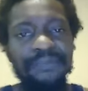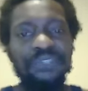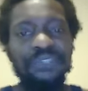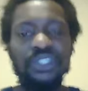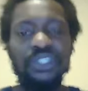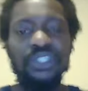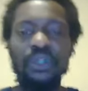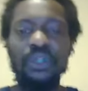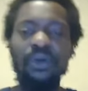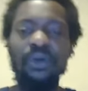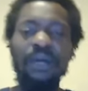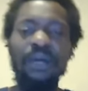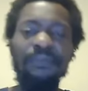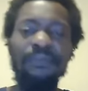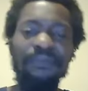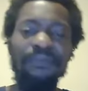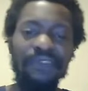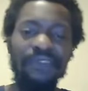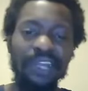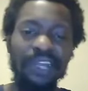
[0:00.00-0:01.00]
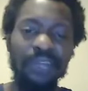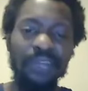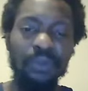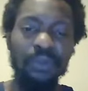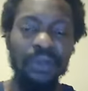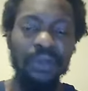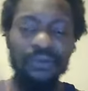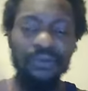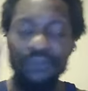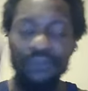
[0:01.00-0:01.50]
So I'm very
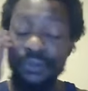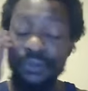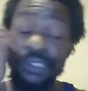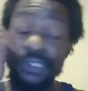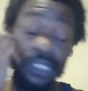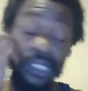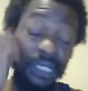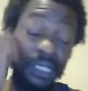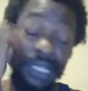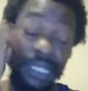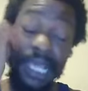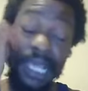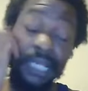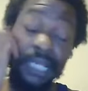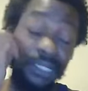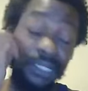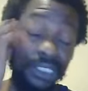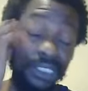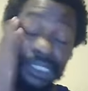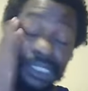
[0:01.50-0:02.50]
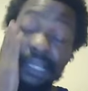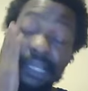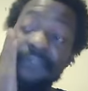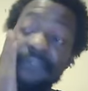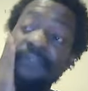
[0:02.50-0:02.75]
well versed in a lot of this stuff.